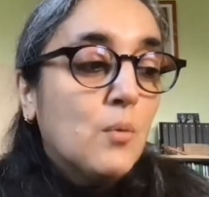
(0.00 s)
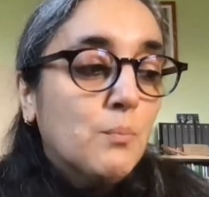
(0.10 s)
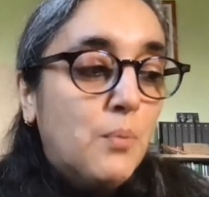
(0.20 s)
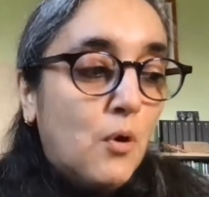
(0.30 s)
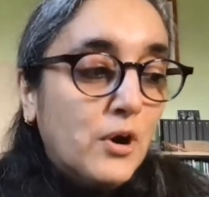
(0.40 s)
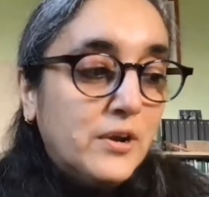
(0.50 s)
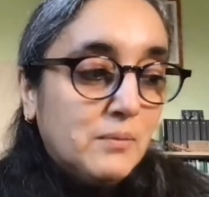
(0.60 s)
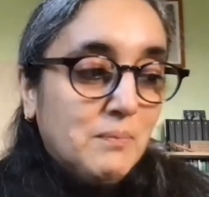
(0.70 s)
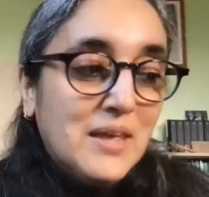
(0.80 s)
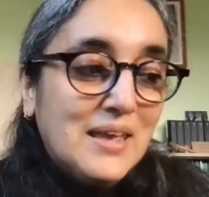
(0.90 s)

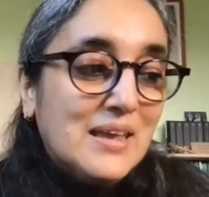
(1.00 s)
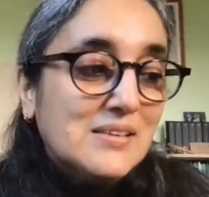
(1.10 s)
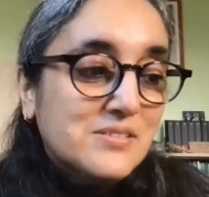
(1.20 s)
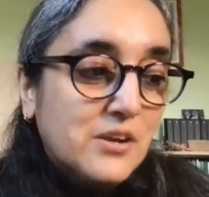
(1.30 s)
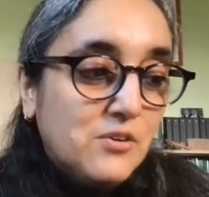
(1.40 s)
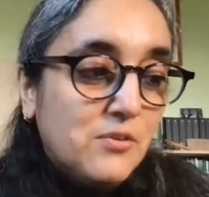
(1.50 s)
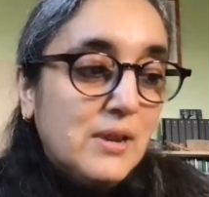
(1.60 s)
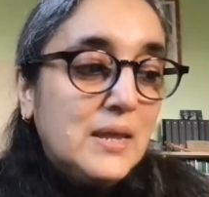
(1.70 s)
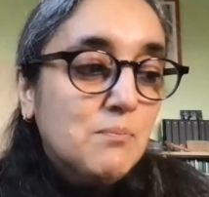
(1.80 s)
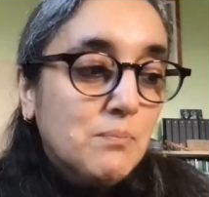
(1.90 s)
Boredom is the
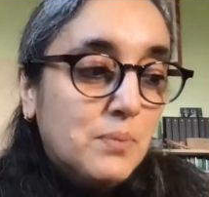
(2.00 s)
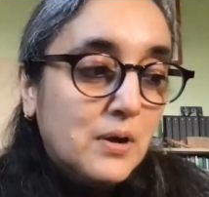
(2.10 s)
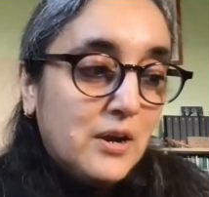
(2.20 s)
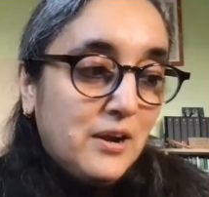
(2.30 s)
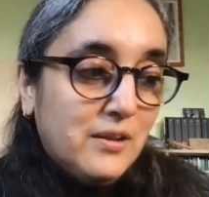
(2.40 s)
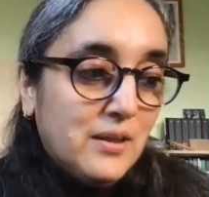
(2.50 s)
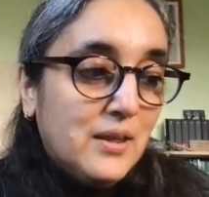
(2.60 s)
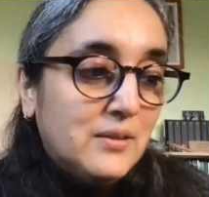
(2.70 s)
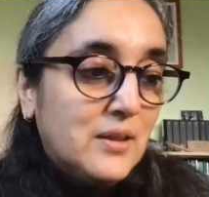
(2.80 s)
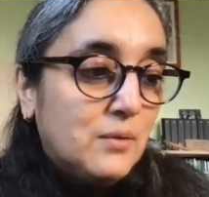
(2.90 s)
dream bird
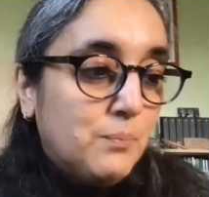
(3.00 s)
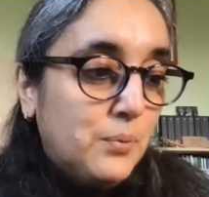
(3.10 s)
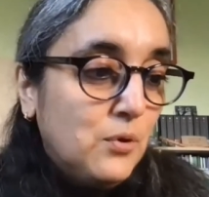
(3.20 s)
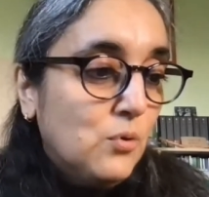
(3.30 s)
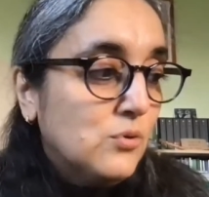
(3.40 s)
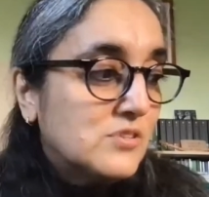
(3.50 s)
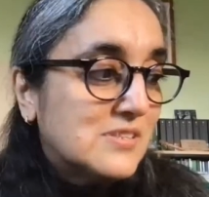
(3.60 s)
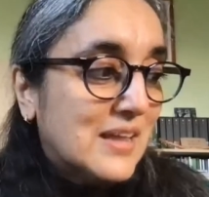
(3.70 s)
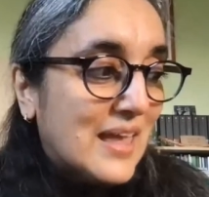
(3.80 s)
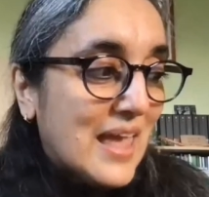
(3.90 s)
that
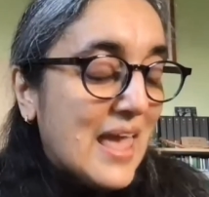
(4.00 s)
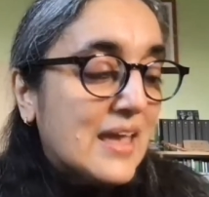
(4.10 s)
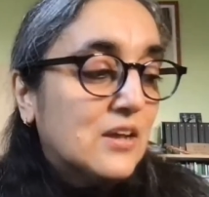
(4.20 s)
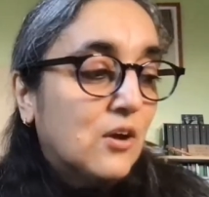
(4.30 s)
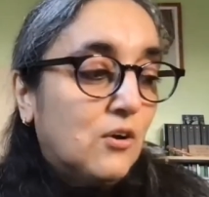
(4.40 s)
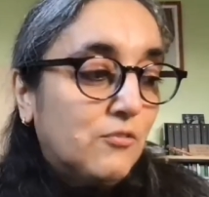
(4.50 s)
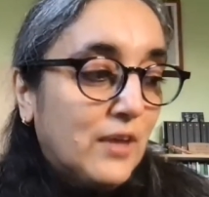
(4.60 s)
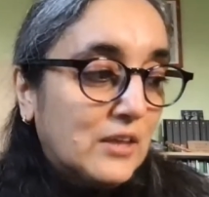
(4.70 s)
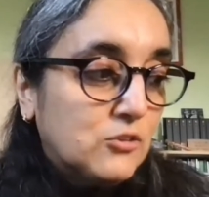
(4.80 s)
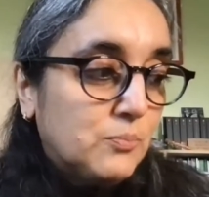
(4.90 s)
broods the egg of
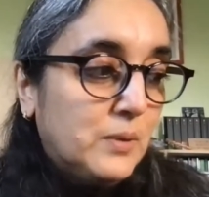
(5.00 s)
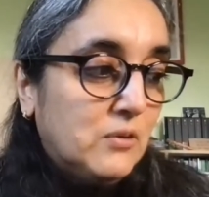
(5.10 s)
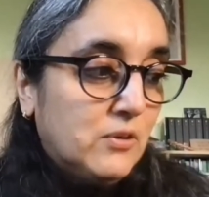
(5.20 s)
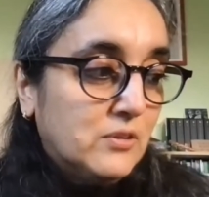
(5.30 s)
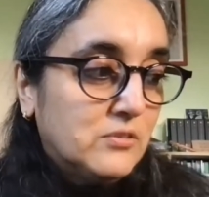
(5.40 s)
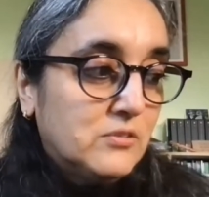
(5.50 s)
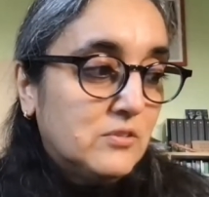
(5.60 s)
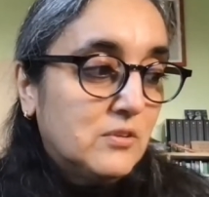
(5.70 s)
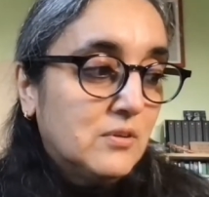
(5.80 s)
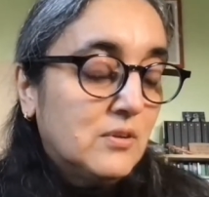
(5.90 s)

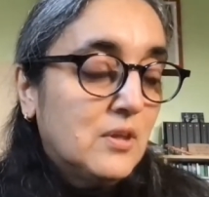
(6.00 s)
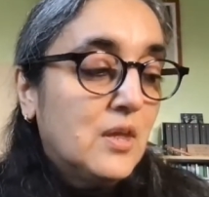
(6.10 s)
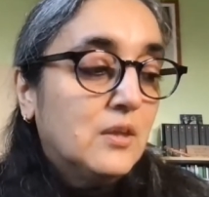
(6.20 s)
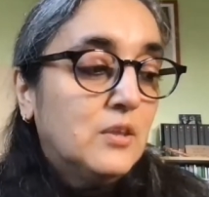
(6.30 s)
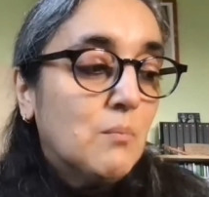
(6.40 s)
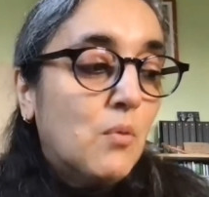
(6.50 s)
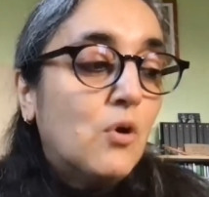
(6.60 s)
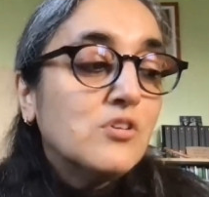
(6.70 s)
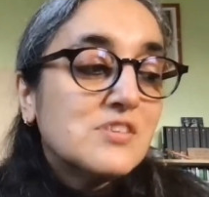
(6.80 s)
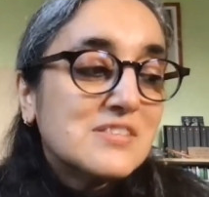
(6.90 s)
experience. The
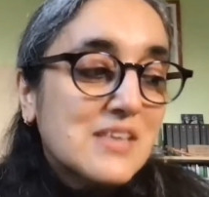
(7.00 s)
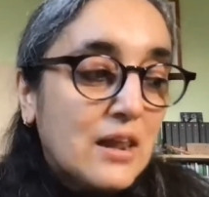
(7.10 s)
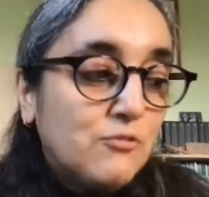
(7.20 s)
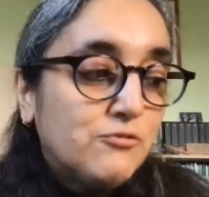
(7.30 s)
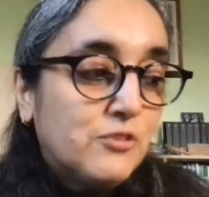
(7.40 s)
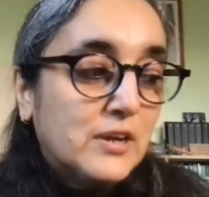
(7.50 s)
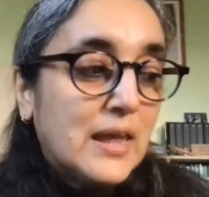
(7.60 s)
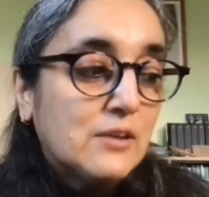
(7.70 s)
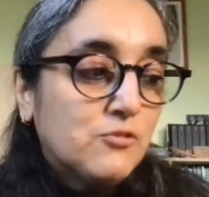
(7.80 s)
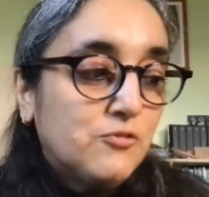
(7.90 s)
more self
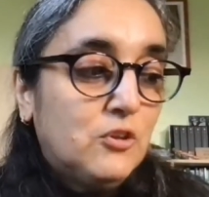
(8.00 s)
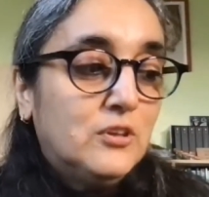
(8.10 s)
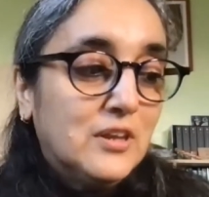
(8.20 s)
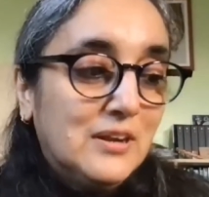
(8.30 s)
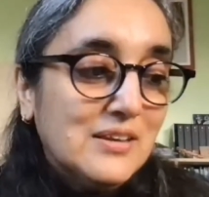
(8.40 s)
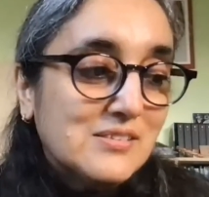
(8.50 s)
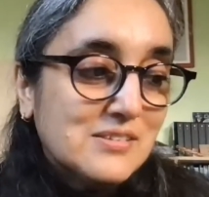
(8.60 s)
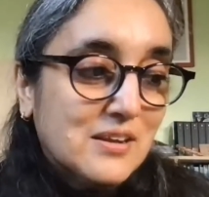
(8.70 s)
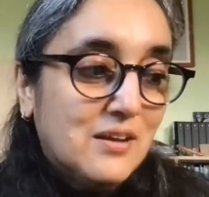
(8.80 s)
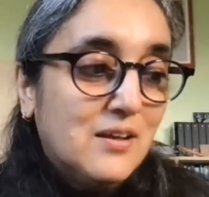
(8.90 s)
forgetful the
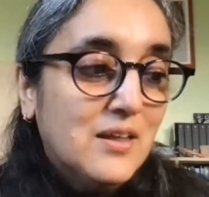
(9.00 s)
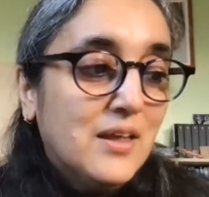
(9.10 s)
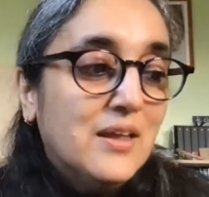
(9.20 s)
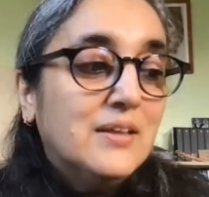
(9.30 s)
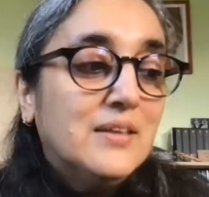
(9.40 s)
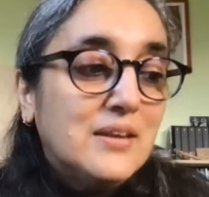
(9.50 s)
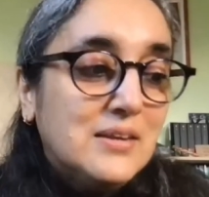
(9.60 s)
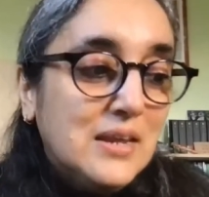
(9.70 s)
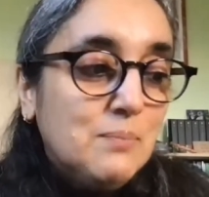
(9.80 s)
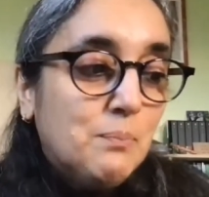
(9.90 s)
listener, the
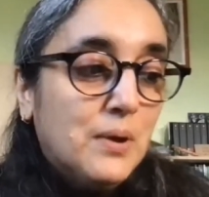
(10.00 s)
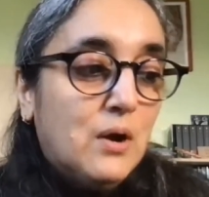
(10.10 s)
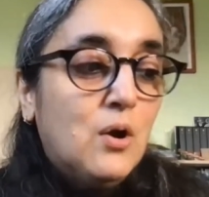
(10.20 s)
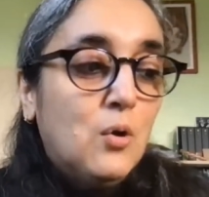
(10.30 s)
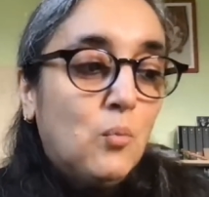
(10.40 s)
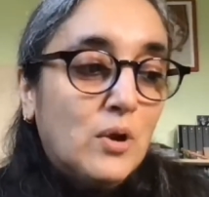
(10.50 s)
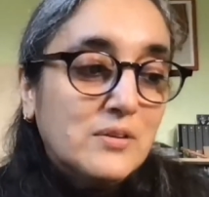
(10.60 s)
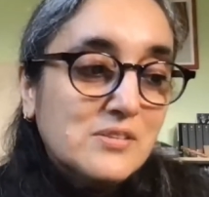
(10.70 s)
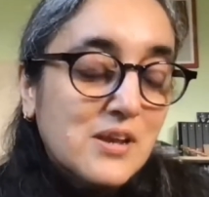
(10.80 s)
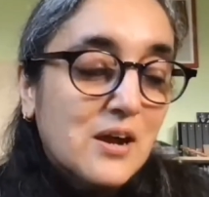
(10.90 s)
deeper
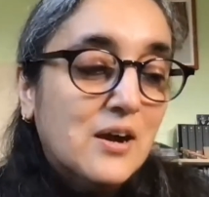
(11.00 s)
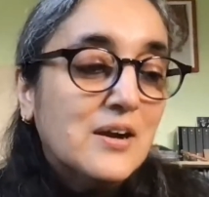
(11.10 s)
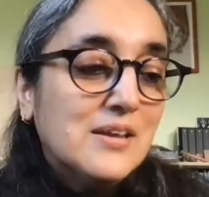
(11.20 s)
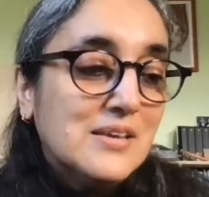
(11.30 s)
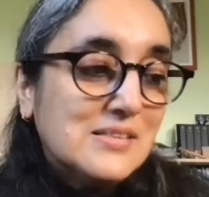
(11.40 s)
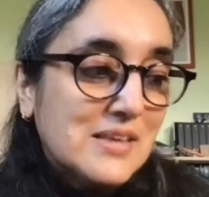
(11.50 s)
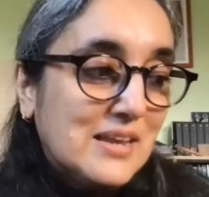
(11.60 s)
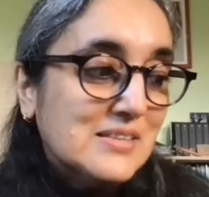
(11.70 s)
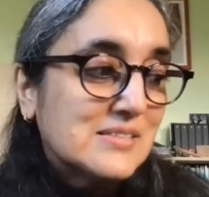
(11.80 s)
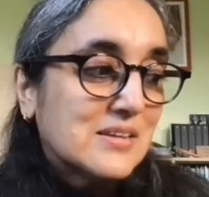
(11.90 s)
what is heard is
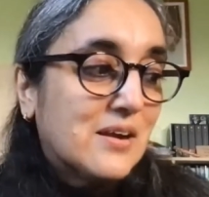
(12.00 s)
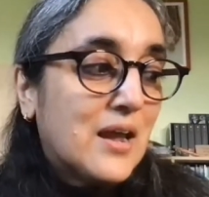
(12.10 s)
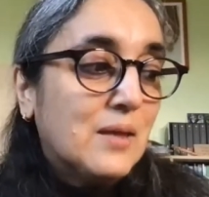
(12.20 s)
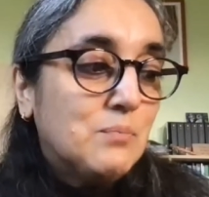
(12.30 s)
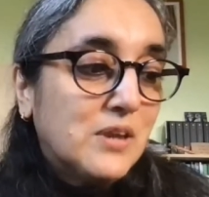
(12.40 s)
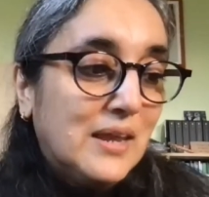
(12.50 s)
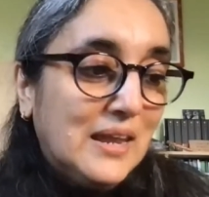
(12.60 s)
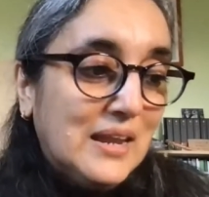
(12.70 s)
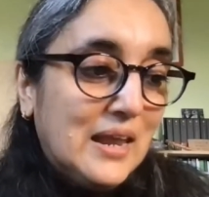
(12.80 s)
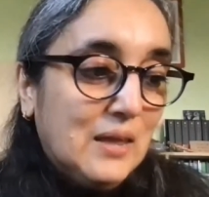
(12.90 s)
inscribed
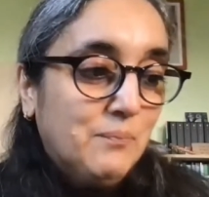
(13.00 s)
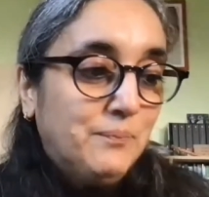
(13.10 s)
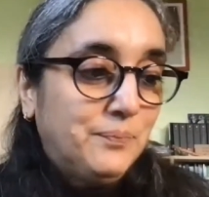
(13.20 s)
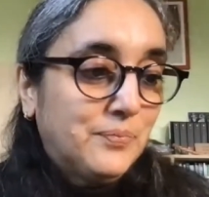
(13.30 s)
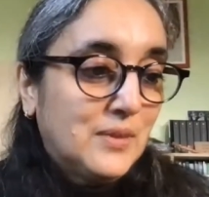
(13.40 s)
in him.